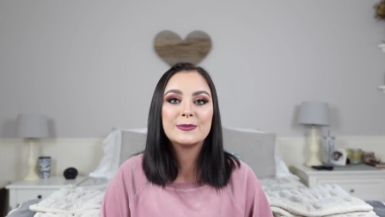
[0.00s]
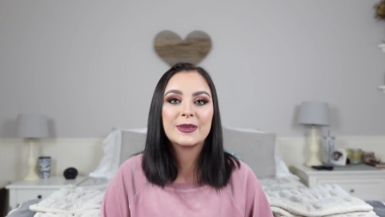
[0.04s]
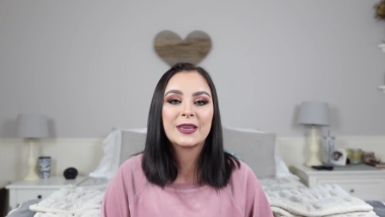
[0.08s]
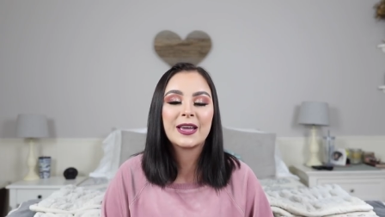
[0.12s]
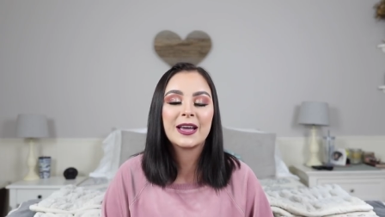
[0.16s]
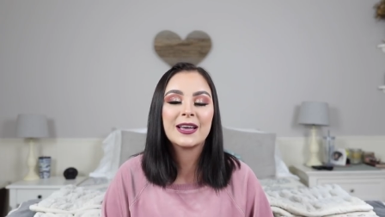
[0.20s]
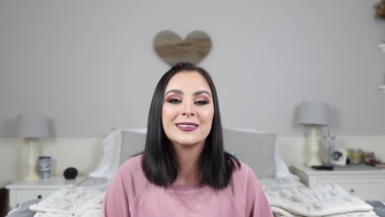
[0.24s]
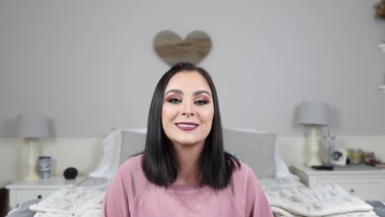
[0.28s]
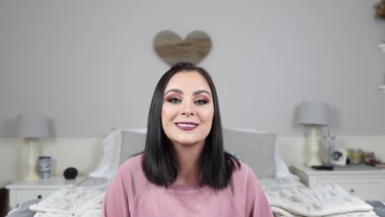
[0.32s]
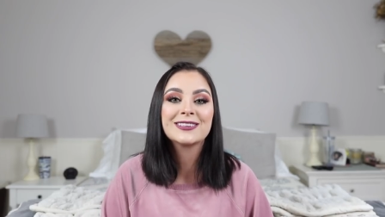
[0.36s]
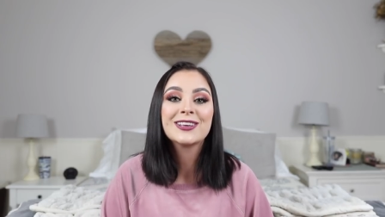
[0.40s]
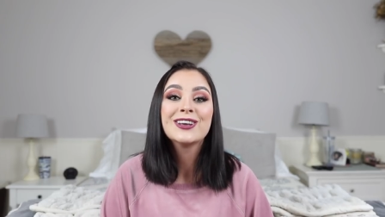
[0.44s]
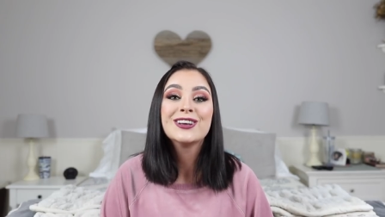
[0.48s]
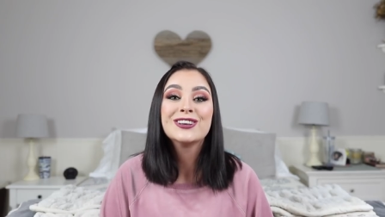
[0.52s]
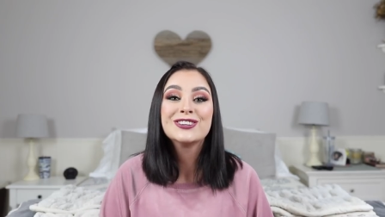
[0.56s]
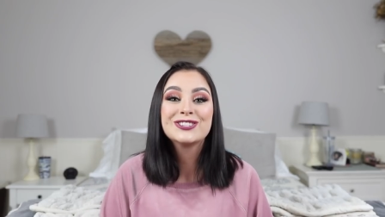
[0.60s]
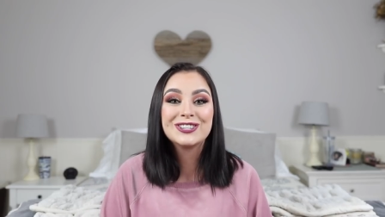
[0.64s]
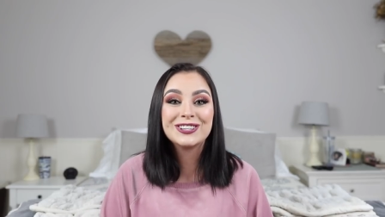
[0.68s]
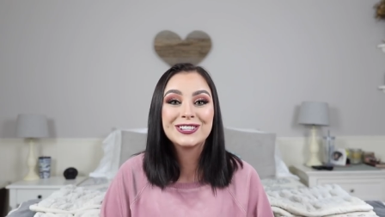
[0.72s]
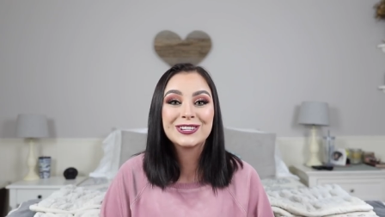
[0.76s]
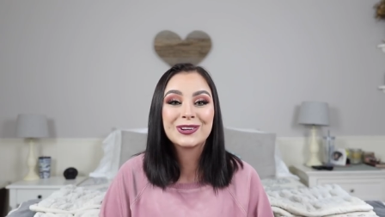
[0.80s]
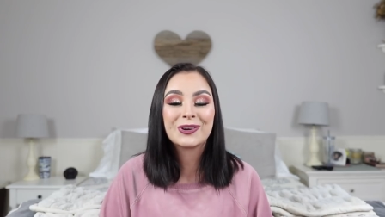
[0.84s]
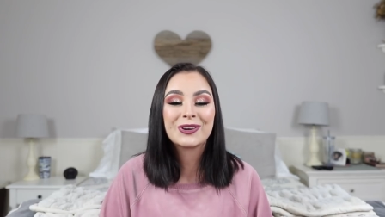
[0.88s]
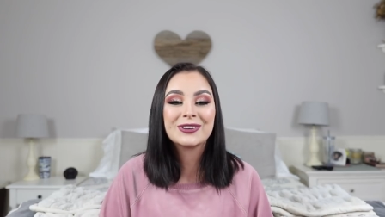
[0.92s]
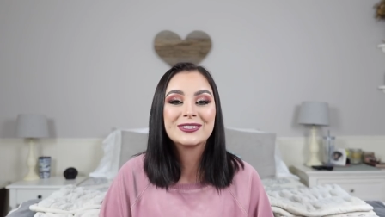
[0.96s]
because
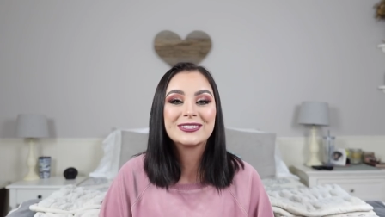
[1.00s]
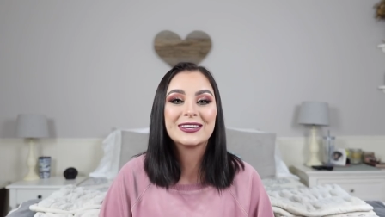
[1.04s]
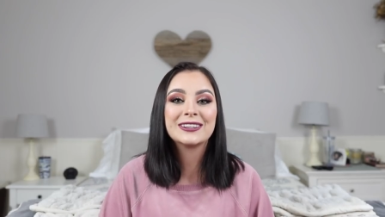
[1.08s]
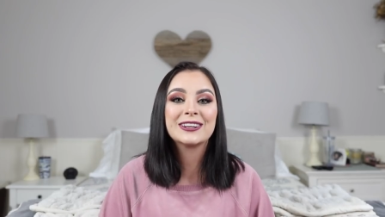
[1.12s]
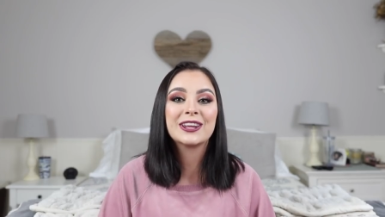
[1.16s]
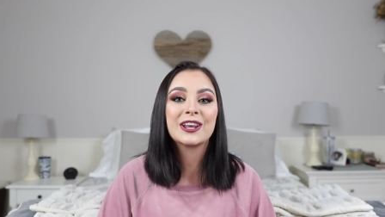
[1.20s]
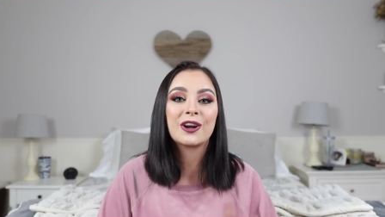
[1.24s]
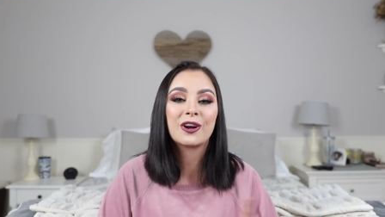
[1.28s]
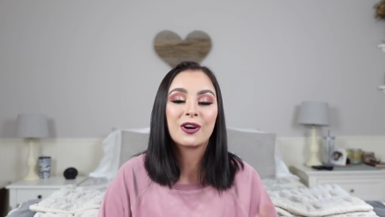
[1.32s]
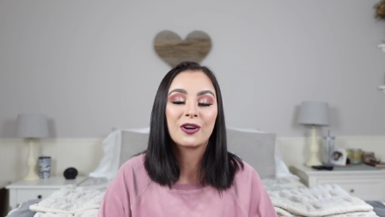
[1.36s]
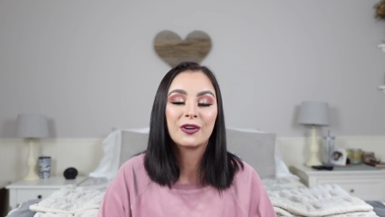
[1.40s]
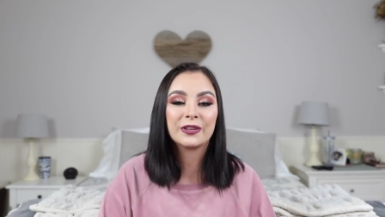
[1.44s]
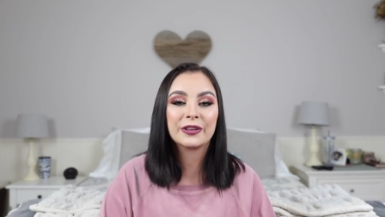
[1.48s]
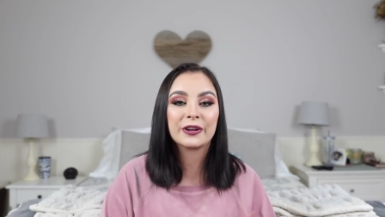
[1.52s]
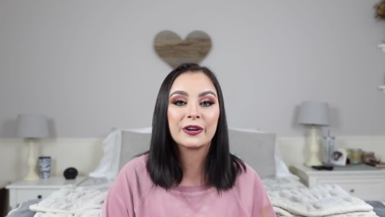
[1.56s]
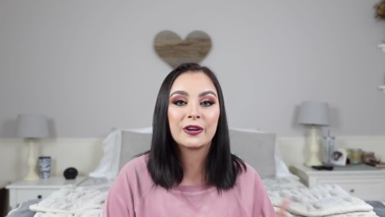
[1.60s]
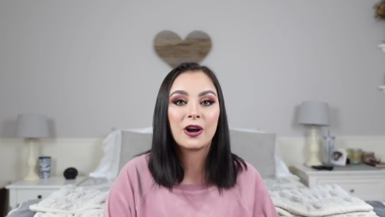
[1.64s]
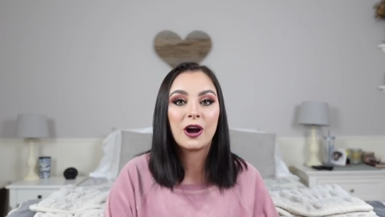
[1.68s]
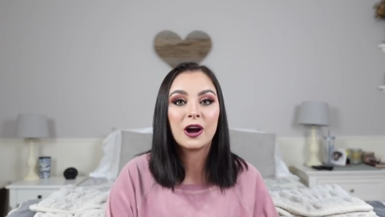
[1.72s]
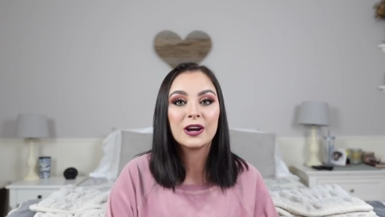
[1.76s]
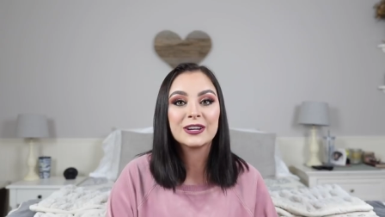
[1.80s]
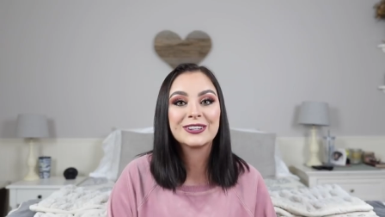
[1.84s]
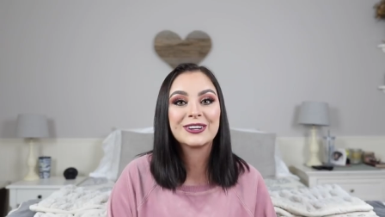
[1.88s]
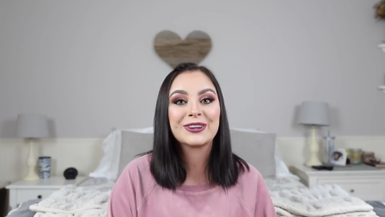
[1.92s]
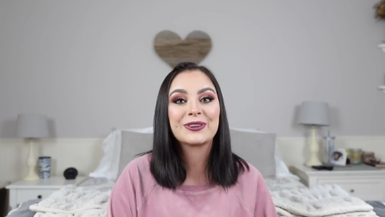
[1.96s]
she'd already done it earlier
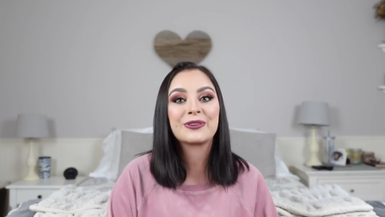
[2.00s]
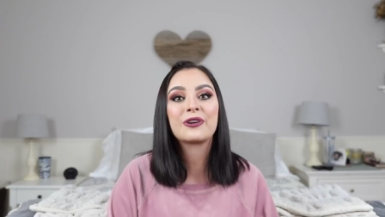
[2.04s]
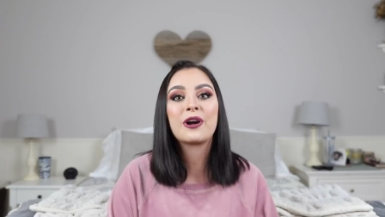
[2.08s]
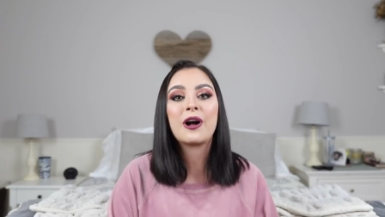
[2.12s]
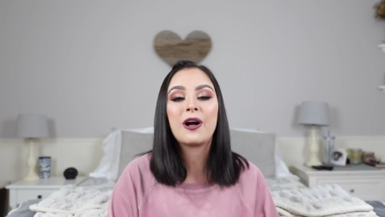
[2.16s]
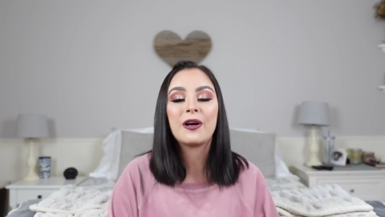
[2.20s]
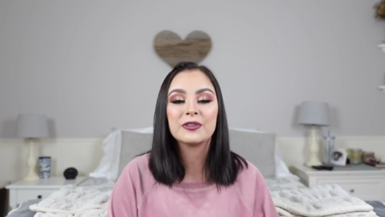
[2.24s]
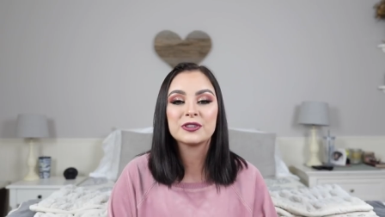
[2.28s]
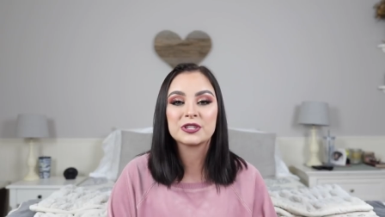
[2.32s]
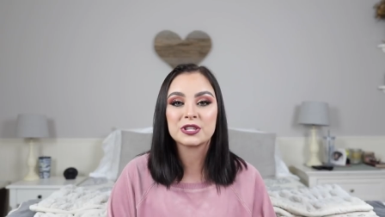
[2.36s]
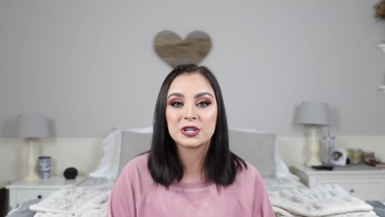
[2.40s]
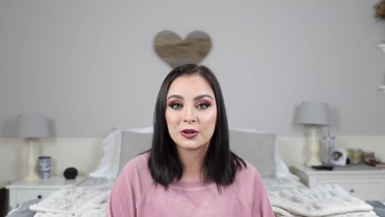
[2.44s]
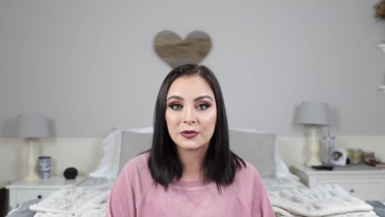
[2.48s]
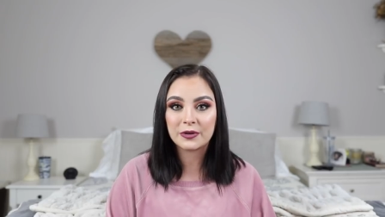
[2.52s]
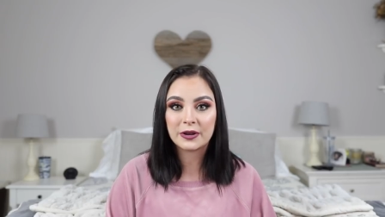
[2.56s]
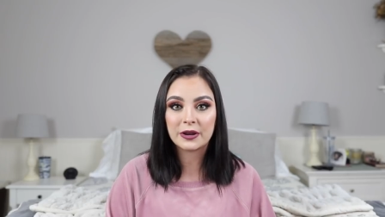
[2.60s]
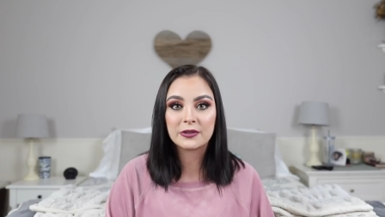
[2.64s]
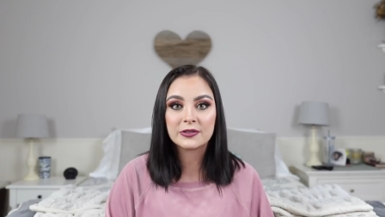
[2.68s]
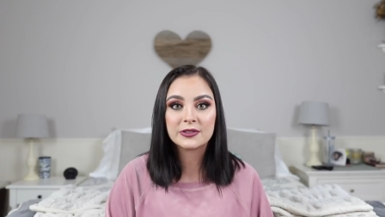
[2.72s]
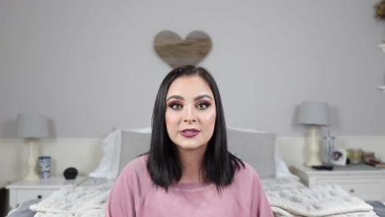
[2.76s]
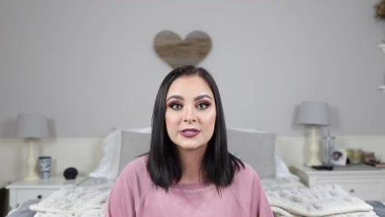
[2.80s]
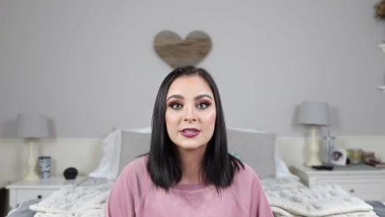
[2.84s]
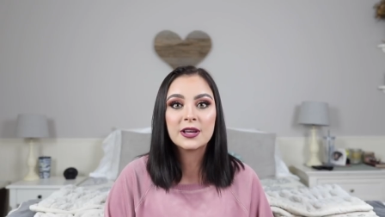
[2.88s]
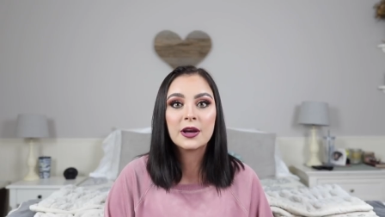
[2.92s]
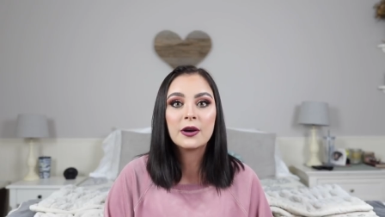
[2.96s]
on in her college
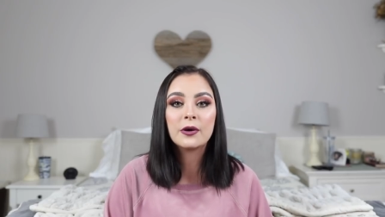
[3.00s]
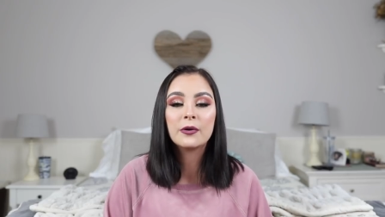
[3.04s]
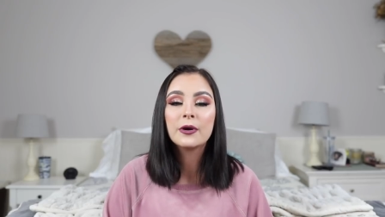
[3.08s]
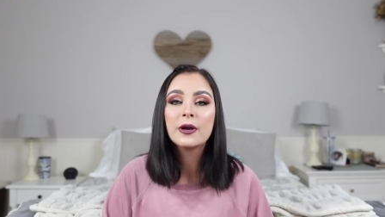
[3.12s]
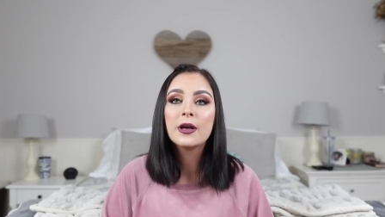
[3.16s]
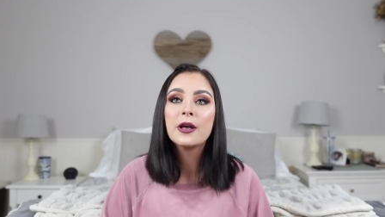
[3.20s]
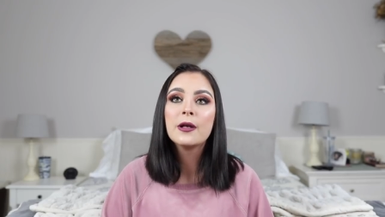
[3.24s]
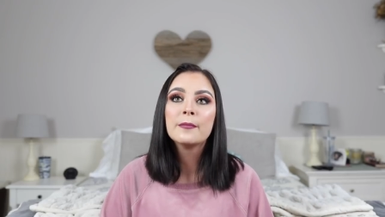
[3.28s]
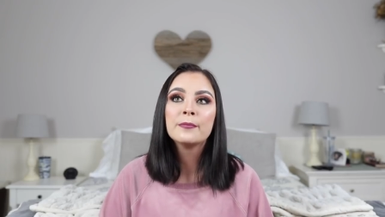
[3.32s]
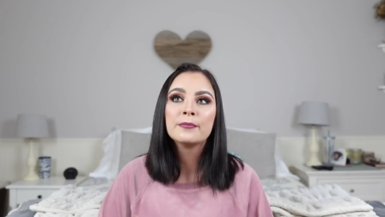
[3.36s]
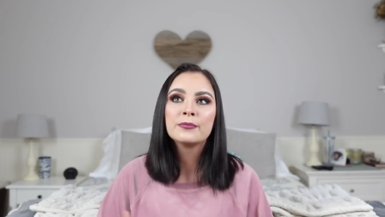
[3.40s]
career. So